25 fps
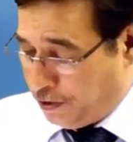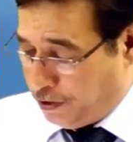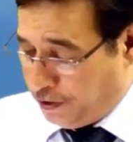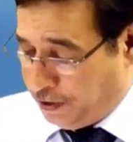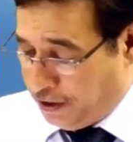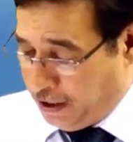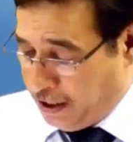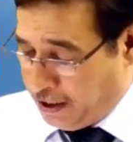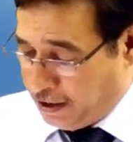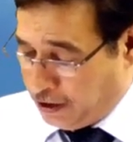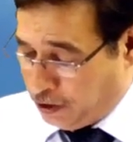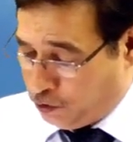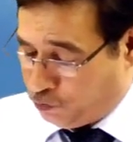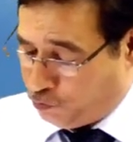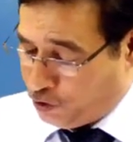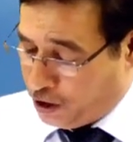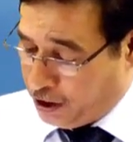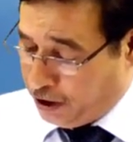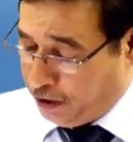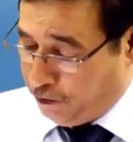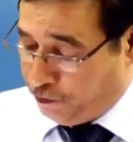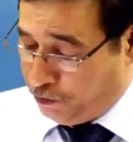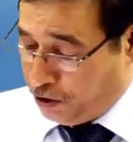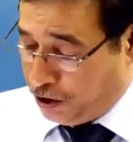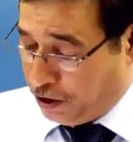That is
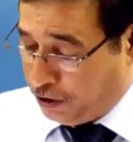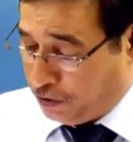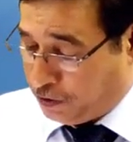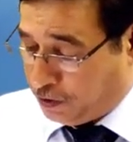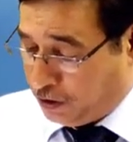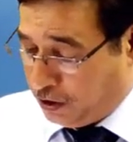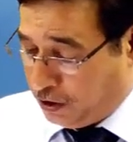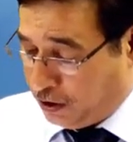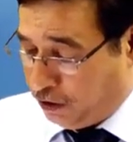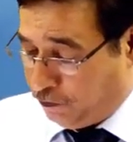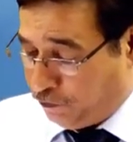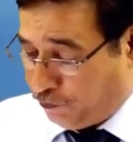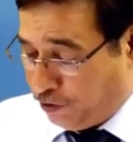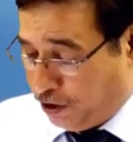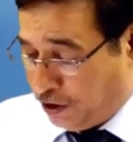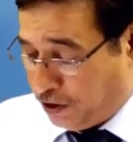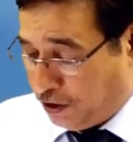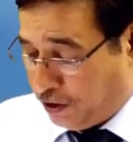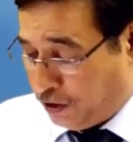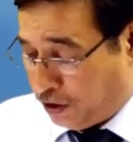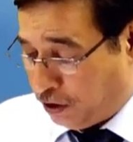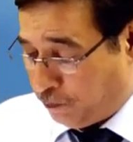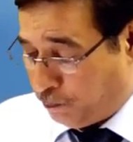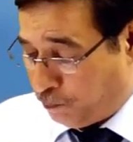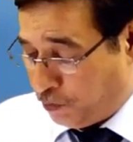very, very
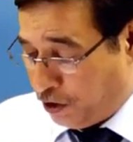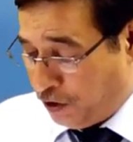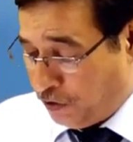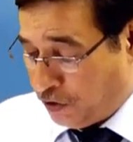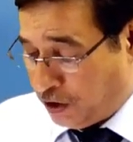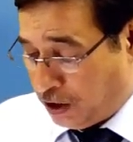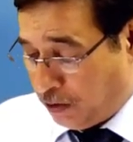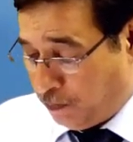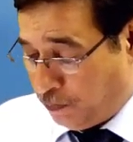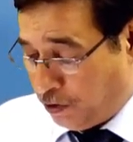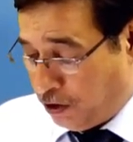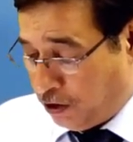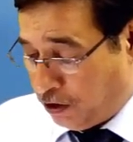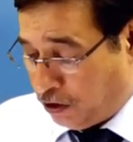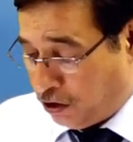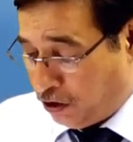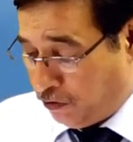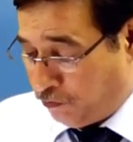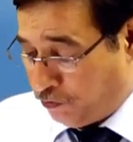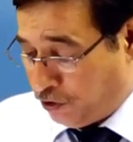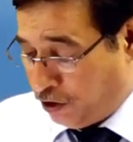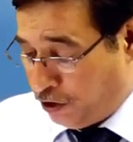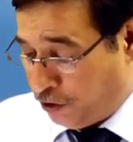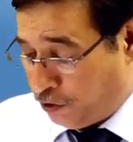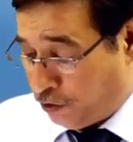significant. Principles
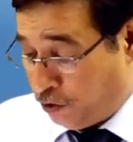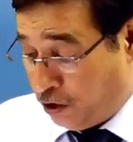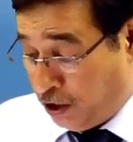of control.